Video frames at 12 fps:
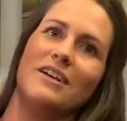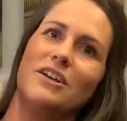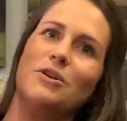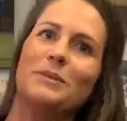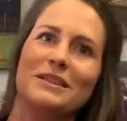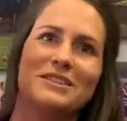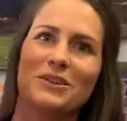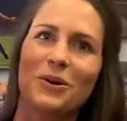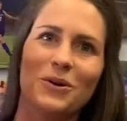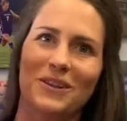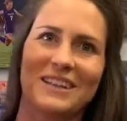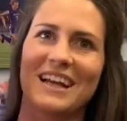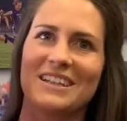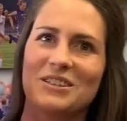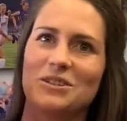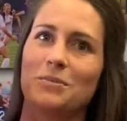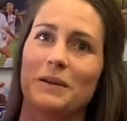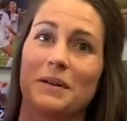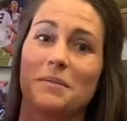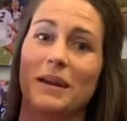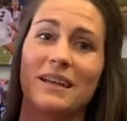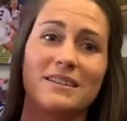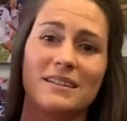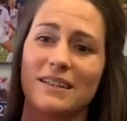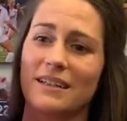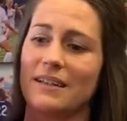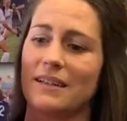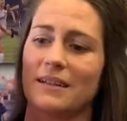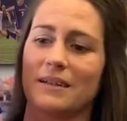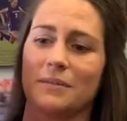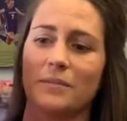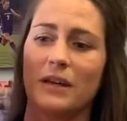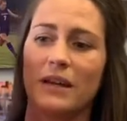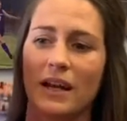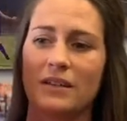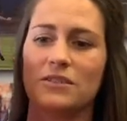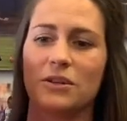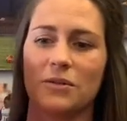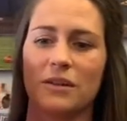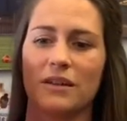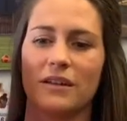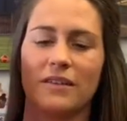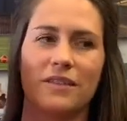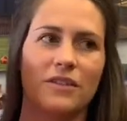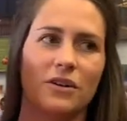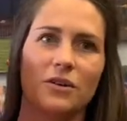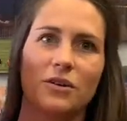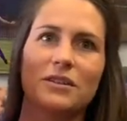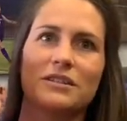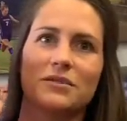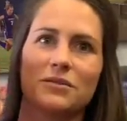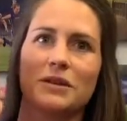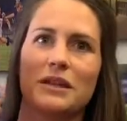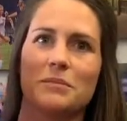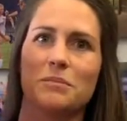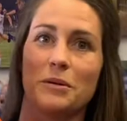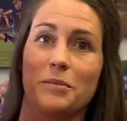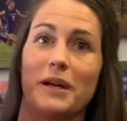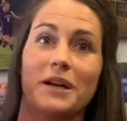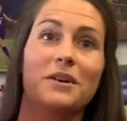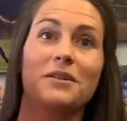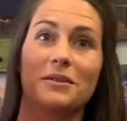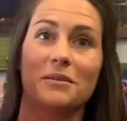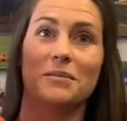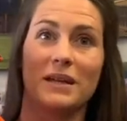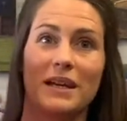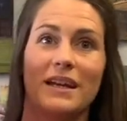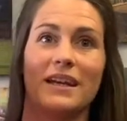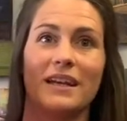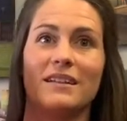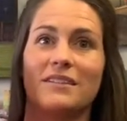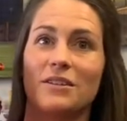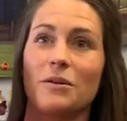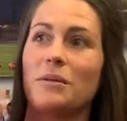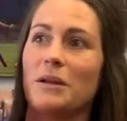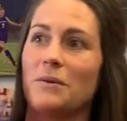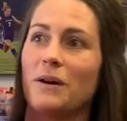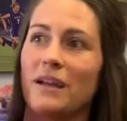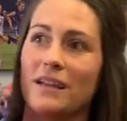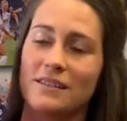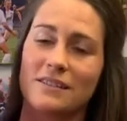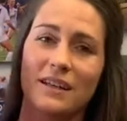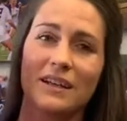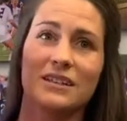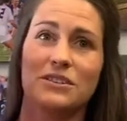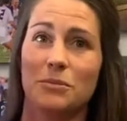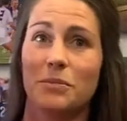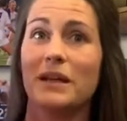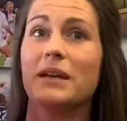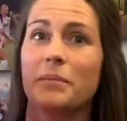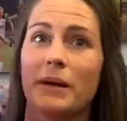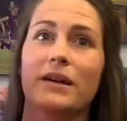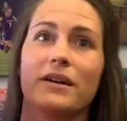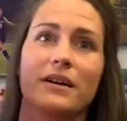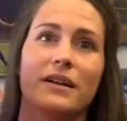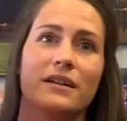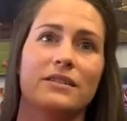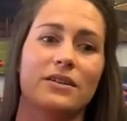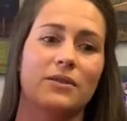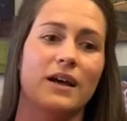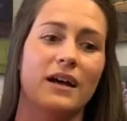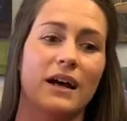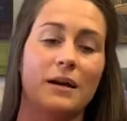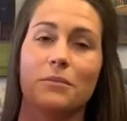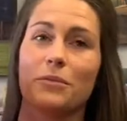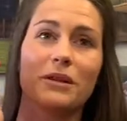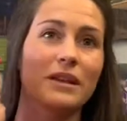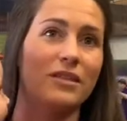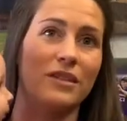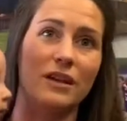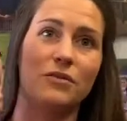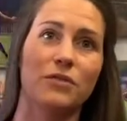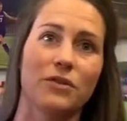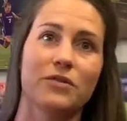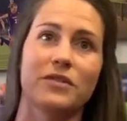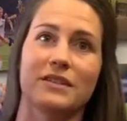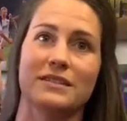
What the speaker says: human soul. And that's just been amazing. And so the girls have really prepared me in so many ways to be a parent. And so that I'm really thankful for the